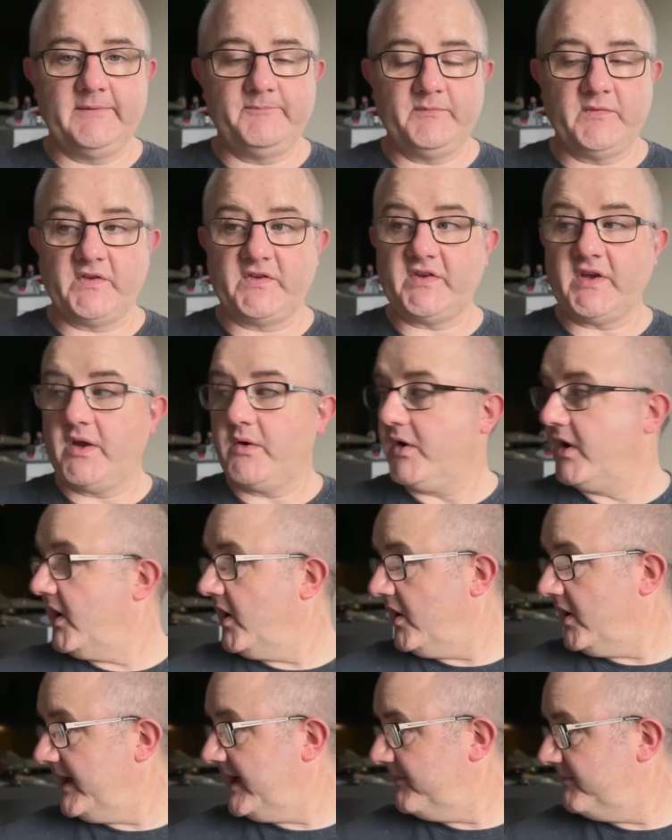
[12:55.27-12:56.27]
So
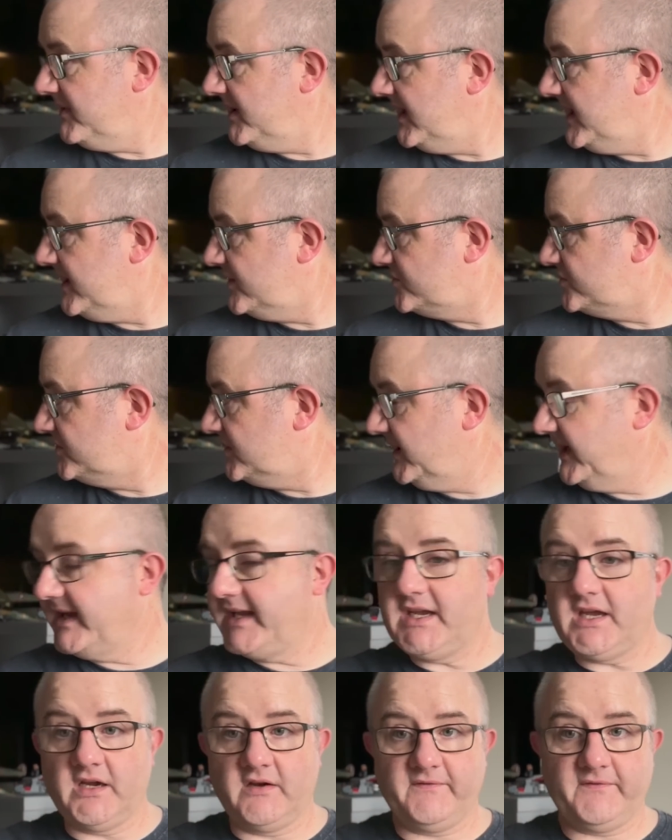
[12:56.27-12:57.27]
I am literally
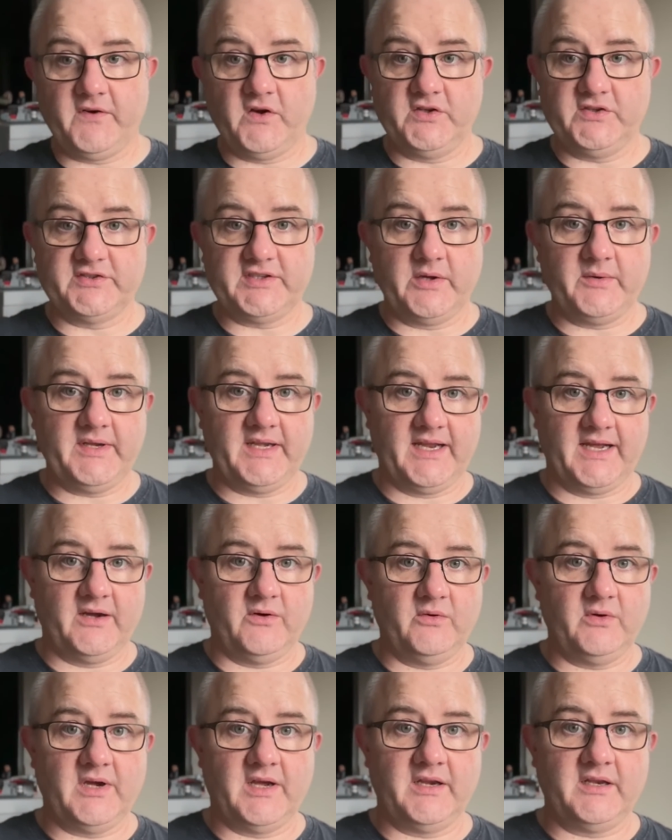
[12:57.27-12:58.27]
gonna find Zoe
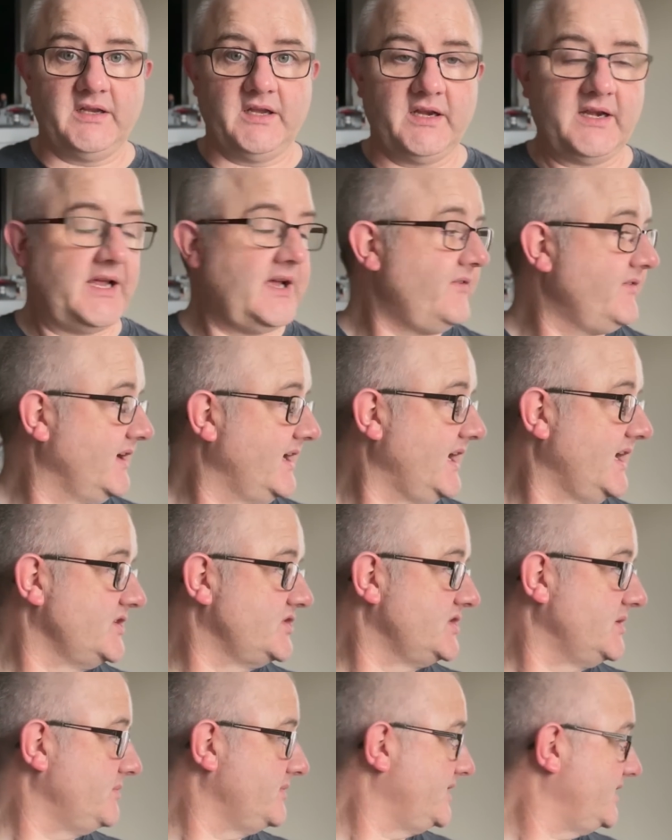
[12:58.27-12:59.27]
now and gonna have a
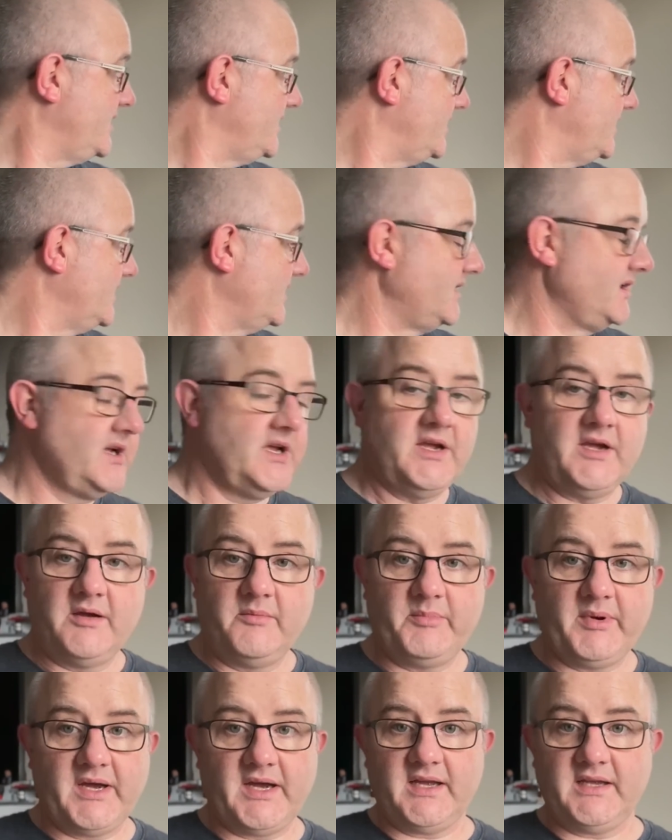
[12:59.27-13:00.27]
catch up with her.
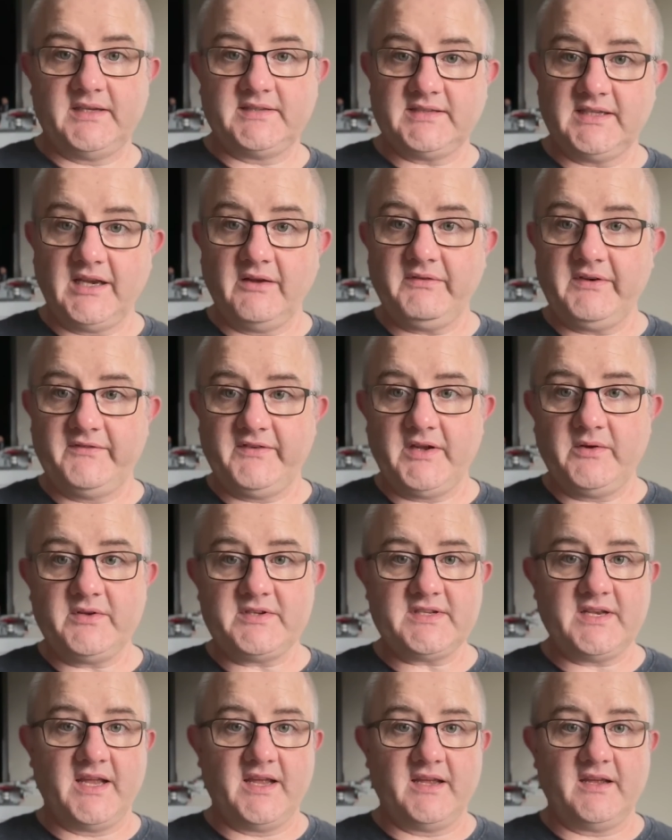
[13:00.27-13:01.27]
But it's a lovely view,
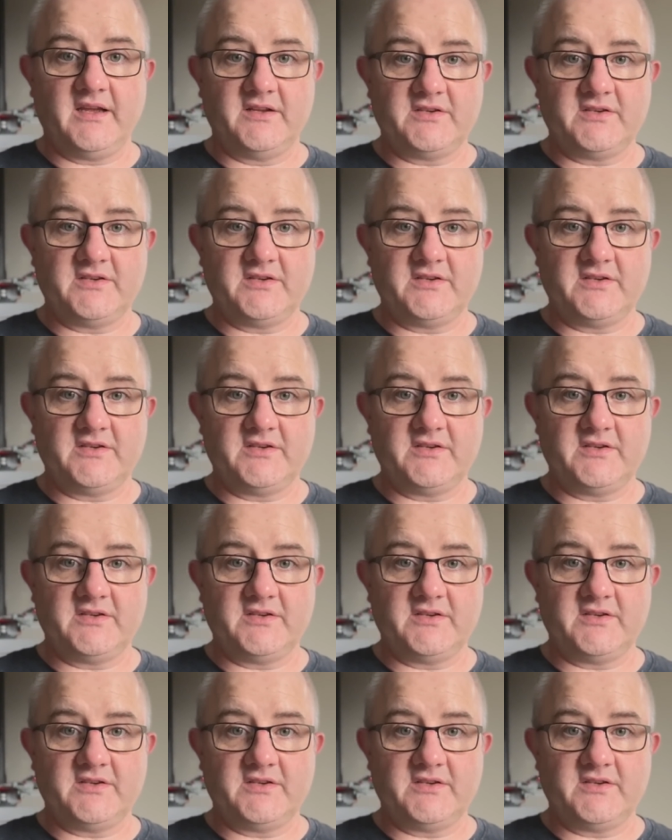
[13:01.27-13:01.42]
isn't it?